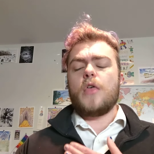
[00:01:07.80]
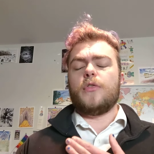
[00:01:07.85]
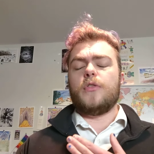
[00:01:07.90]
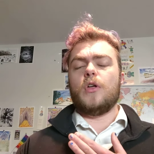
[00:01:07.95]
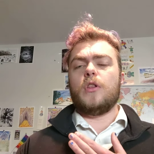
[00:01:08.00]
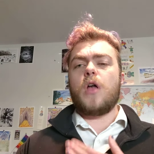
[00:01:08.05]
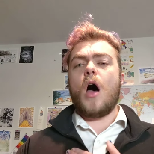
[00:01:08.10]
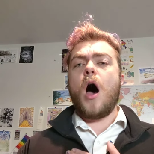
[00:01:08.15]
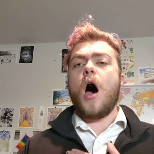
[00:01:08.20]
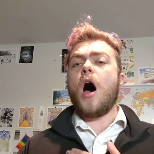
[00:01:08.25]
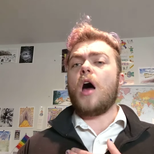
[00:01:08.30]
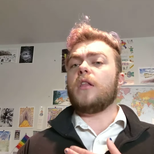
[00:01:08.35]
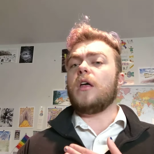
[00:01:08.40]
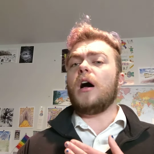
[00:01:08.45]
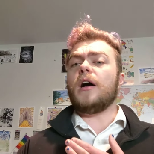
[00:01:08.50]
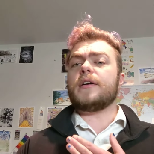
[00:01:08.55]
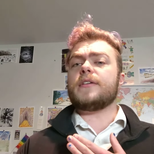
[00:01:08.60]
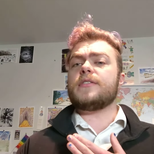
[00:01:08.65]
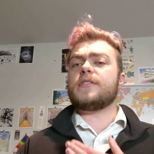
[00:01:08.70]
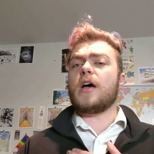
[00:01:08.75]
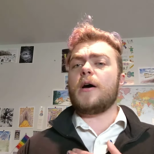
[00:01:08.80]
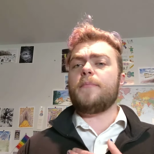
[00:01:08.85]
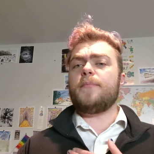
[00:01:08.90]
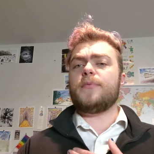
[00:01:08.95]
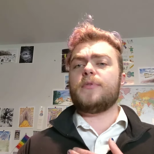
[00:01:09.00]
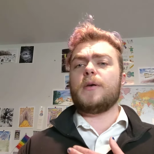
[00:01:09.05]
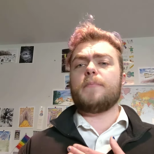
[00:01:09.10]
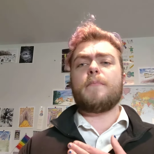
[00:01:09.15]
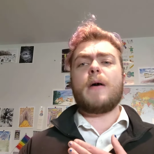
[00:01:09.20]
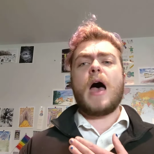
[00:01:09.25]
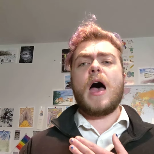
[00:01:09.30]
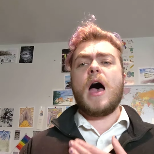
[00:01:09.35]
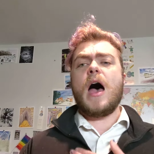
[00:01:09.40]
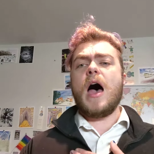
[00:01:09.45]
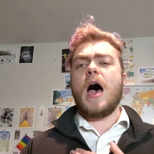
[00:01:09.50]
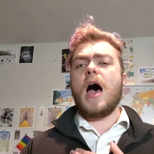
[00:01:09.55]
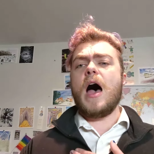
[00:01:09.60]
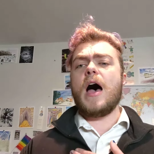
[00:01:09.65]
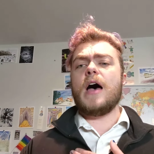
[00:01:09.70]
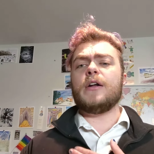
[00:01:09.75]
The law locks up the
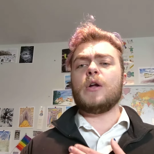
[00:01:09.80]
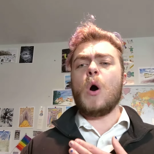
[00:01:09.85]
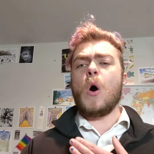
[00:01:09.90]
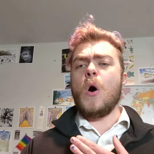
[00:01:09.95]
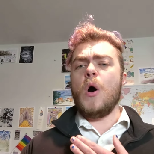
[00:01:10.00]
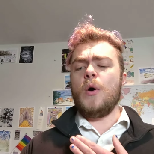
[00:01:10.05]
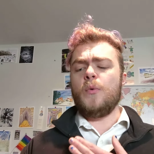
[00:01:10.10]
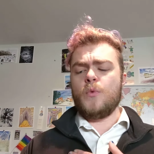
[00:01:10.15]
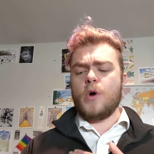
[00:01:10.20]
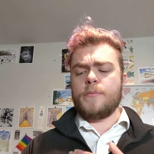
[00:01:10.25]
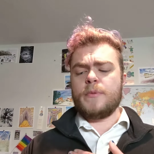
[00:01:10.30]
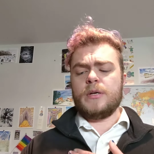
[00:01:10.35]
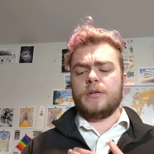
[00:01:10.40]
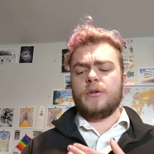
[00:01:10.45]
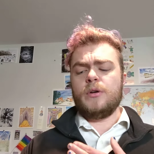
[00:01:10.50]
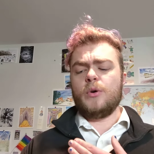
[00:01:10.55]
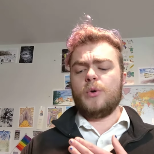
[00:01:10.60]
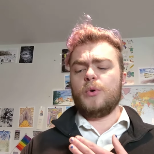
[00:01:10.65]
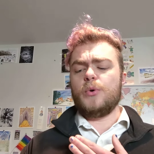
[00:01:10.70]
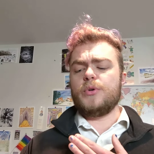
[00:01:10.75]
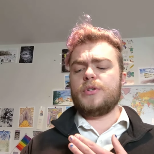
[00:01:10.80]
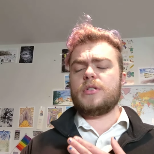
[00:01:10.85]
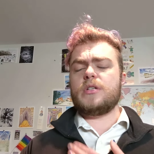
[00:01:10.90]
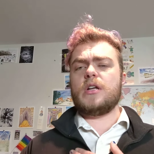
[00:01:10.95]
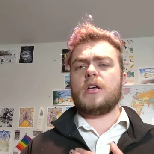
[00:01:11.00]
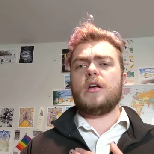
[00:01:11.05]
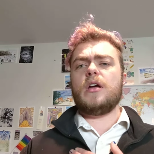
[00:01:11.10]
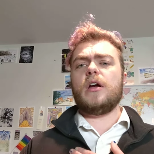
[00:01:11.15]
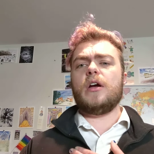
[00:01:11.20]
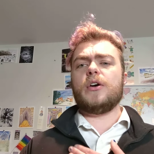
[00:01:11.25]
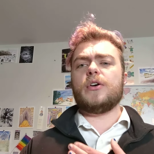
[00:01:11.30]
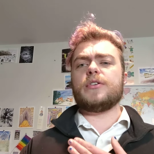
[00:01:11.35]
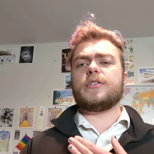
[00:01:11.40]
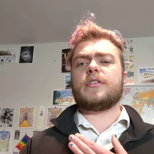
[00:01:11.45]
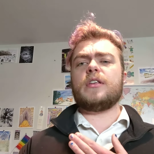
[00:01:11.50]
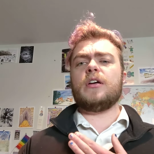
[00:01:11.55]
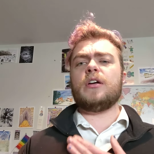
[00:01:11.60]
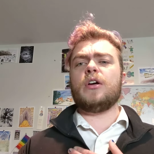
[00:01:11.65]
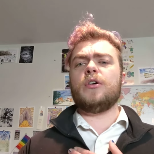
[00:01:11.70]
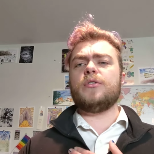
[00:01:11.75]
man or woman who steals
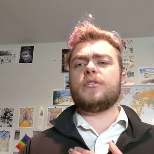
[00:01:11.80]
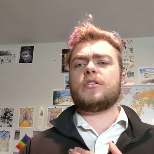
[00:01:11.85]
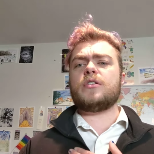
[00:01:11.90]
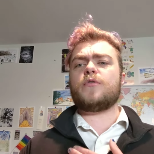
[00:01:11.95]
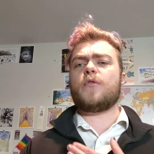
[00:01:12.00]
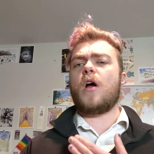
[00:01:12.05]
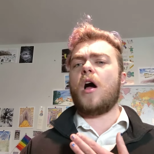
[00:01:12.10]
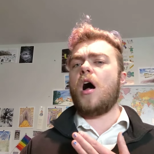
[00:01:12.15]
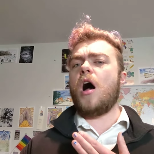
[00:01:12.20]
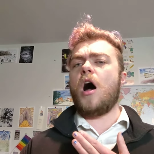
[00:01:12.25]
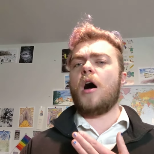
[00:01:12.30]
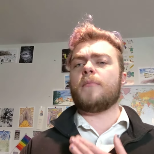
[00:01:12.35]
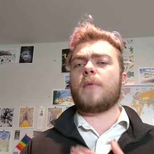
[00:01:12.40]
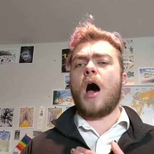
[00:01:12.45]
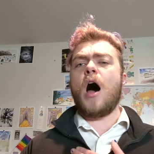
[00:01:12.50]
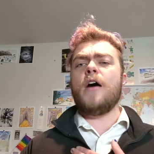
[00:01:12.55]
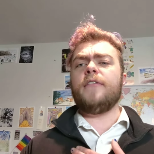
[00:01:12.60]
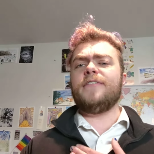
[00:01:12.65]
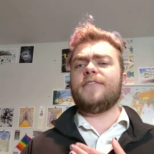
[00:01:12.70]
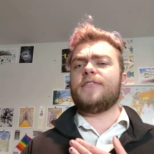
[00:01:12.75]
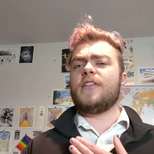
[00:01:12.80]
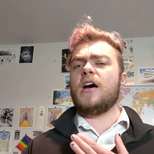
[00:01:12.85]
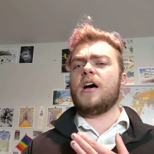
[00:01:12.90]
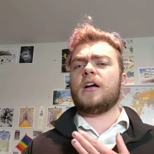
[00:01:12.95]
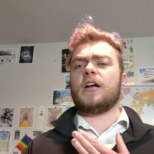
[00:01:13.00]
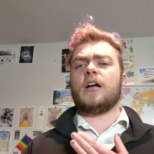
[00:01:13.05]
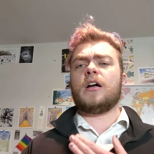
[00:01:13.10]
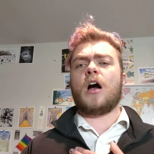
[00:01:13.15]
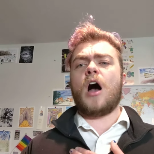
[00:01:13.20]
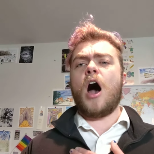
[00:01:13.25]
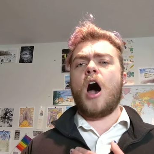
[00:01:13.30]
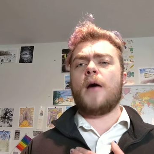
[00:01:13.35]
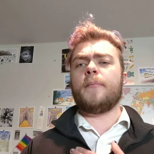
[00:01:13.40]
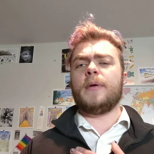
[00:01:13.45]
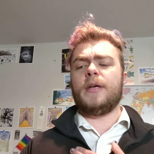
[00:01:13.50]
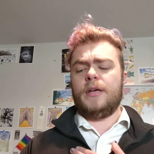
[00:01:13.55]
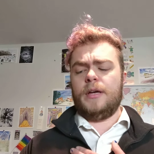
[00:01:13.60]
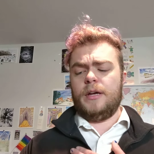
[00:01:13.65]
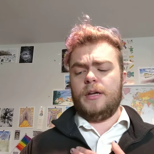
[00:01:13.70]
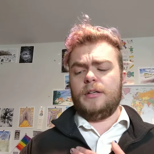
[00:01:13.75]
the goose from off the
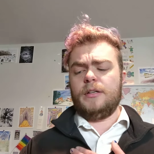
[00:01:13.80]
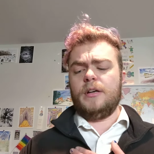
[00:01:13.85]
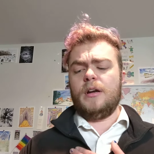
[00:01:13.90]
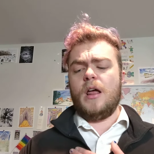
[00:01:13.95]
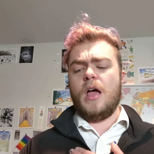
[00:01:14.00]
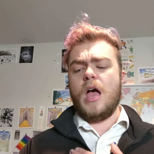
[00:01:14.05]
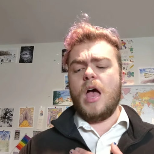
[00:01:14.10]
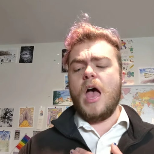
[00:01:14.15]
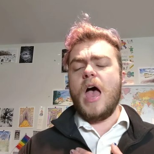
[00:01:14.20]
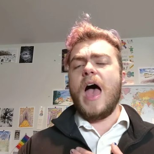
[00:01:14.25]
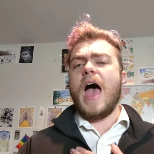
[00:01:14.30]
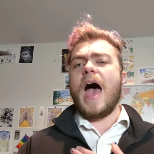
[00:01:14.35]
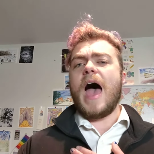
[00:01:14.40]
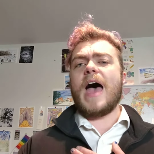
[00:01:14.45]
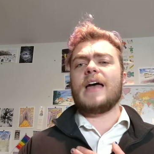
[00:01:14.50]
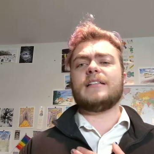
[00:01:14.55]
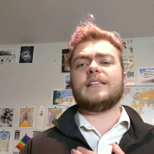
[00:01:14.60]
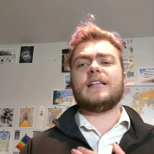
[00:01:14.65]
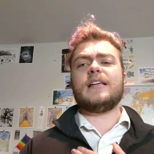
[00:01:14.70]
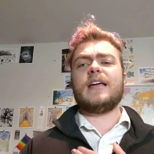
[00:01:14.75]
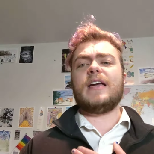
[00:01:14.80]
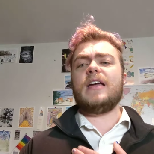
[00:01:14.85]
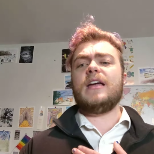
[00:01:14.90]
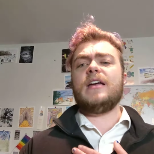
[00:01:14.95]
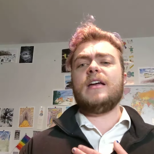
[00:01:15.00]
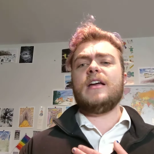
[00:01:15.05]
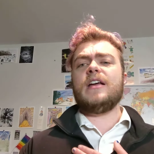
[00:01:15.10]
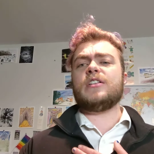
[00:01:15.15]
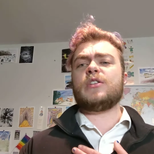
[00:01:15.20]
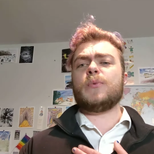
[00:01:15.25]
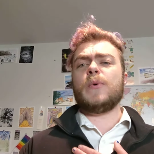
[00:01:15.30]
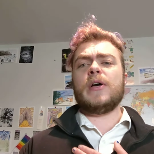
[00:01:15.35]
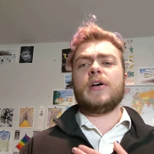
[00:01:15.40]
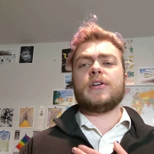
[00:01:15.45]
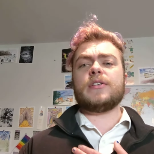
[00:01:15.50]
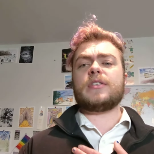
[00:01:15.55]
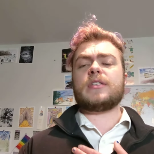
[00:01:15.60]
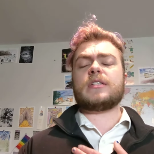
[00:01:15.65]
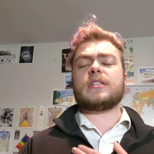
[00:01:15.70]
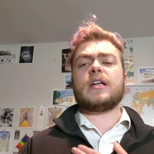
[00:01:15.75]
common, and geese
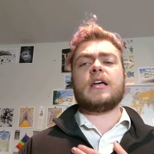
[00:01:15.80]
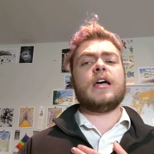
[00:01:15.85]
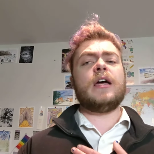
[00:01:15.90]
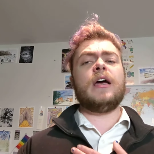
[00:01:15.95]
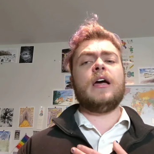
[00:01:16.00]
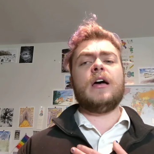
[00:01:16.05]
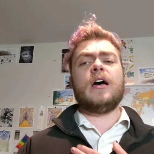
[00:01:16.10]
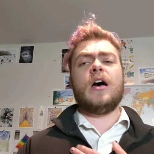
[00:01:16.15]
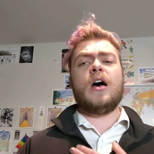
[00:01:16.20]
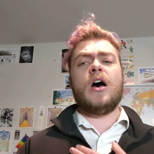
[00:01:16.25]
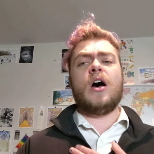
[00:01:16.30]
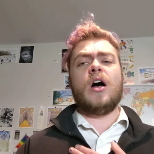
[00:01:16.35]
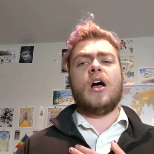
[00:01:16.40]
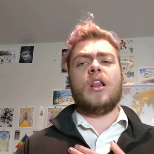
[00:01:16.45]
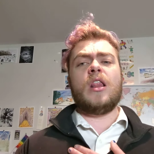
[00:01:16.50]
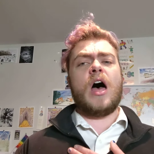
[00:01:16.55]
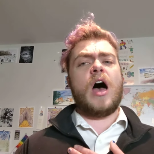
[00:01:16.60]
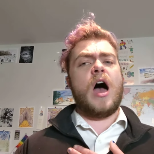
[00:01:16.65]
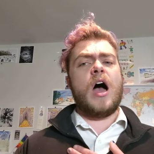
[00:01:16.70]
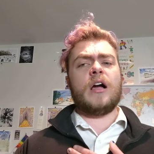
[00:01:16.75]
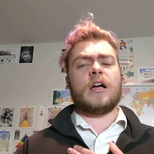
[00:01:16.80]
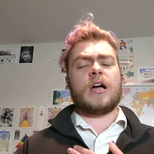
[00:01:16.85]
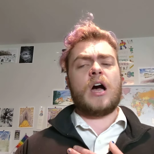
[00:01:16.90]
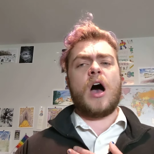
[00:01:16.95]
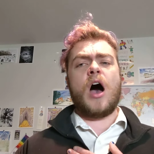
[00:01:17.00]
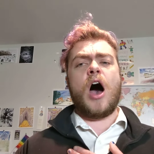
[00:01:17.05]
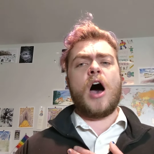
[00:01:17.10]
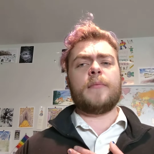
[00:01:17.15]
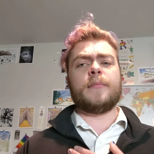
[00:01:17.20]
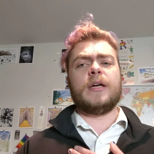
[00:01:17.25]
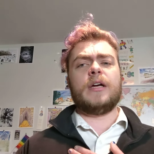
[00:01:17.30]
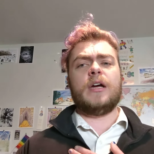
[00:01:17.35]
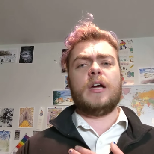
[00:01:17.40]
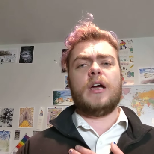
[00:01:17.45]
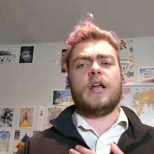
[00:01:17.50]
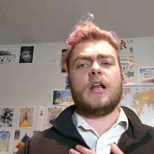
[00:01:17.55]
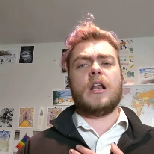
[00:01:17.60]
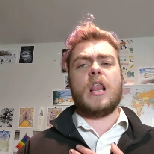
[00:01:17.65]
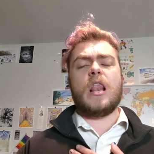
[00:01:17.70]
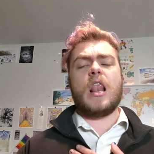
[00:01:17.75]
will steal a
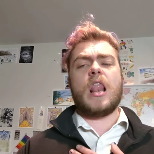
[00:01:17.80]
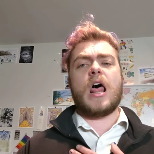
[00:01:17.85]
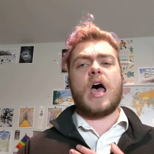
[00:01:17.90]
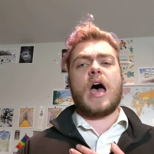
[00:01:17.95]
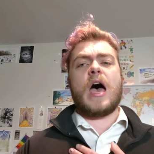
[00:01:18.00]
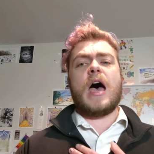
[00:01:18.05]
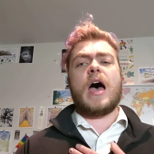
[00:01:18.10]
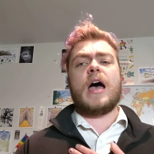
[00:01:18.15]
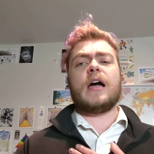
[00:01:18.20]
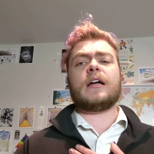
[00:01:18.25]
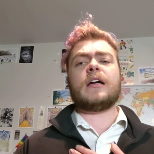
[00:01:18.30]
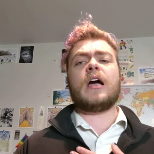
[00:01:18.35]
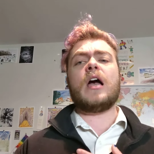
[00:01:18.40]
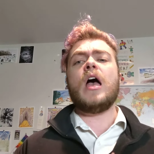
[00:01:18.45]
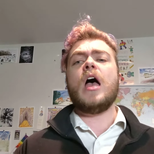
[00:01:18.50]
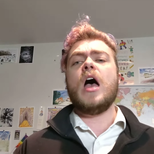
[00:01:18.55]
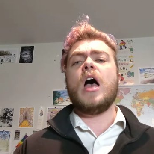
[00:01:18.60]
common lack